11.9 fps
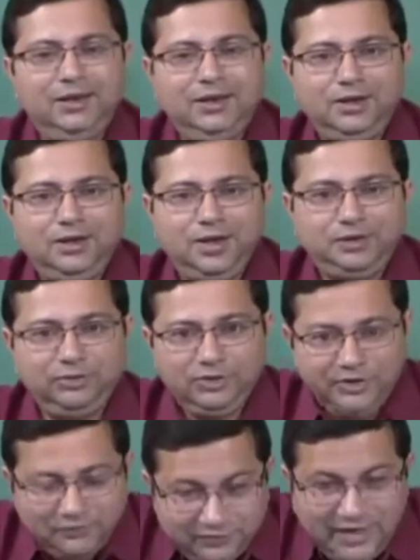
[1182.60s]
the
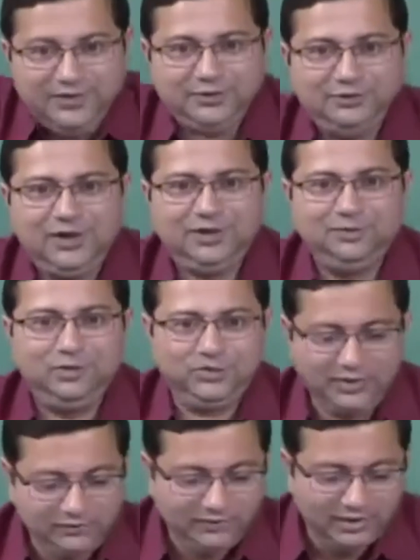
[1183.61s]
explosiveness of the
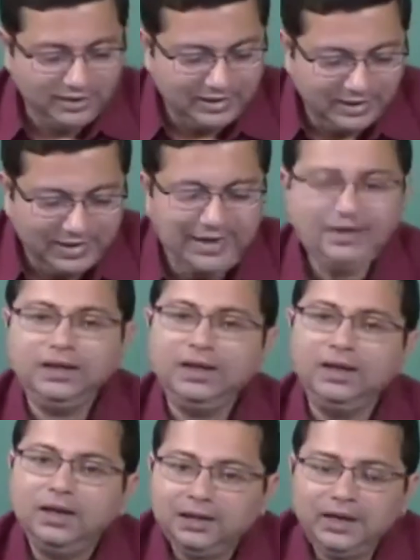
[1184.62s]
explosive and
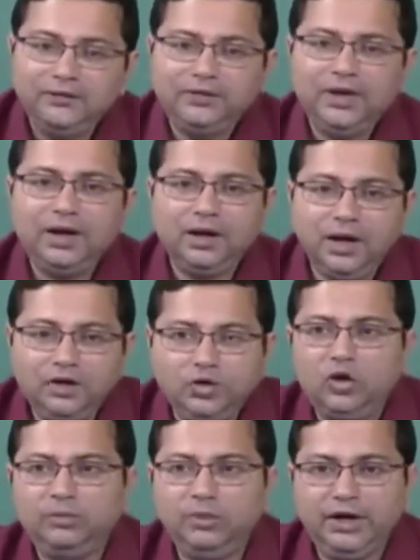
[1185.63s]
gives a
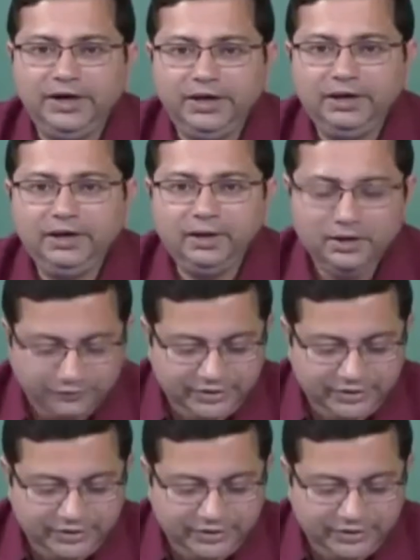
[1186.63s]
controlled burning,